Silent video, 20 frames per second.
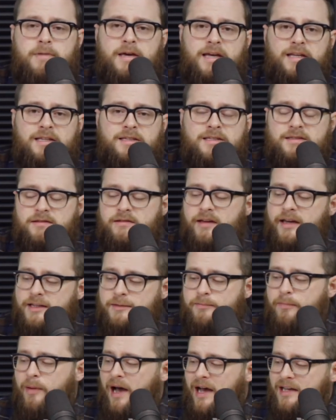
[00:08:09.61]
It's
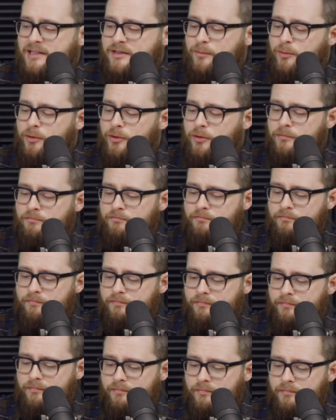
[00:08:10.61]
it's possible.
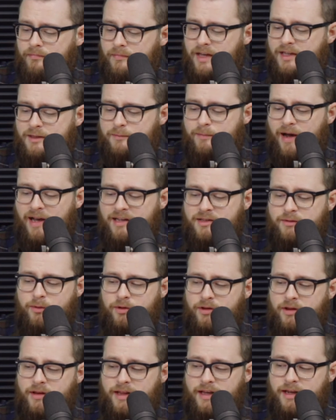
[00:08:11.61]
It's
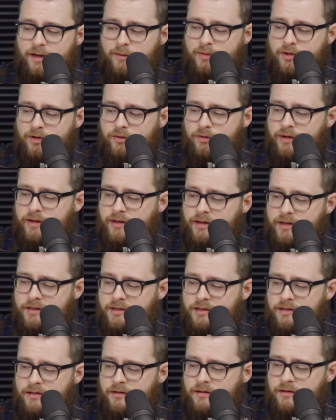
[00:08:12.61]
possible that they could be doing
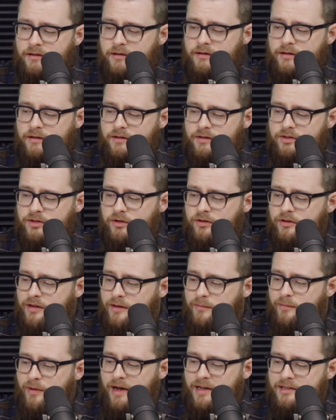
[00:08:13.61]
this. It's
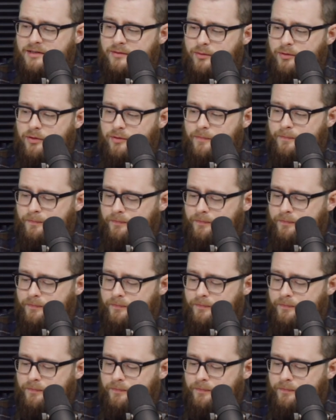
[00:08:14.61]
certainly possible.